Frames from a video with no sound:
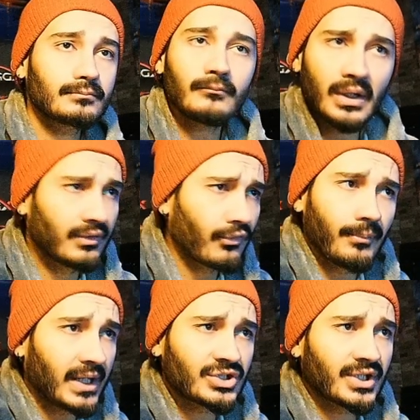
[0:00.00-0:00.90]
if you
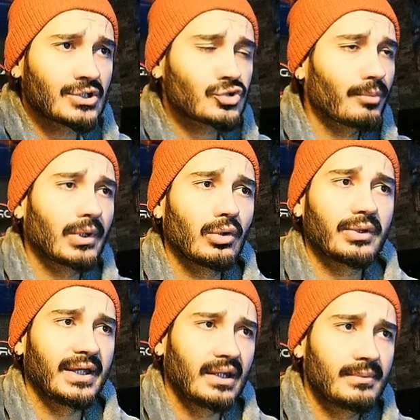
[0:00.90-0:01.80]
manage to kill somebody on the
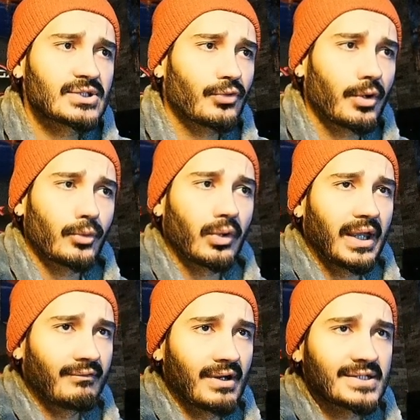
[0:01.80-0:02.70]
enemies from your
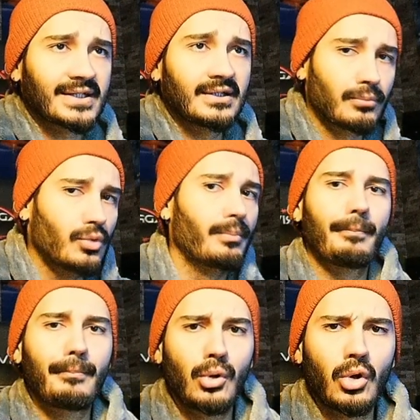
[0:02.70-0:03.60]
A1 skill, boom,
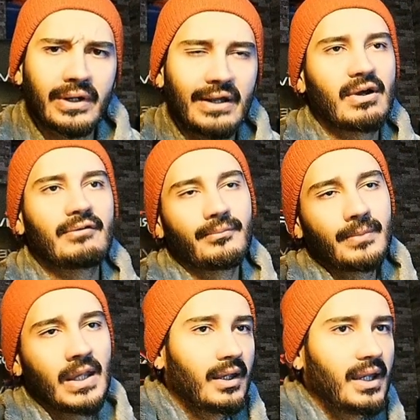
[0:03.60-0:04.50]
block revive.
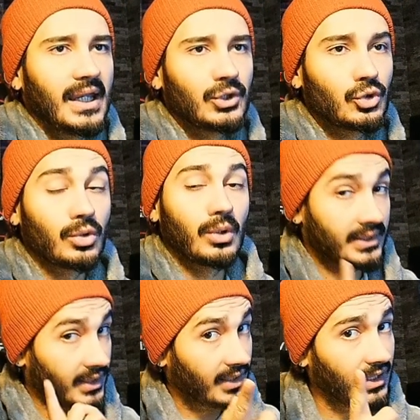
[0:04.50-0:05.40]
A2,
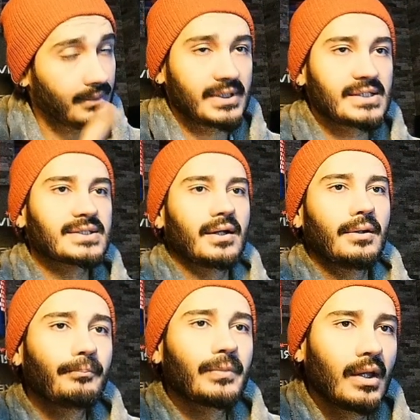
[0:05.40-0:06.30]
attack all enemy this
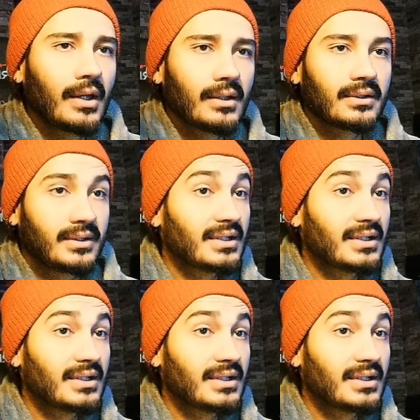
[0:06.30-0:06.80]
time. Deals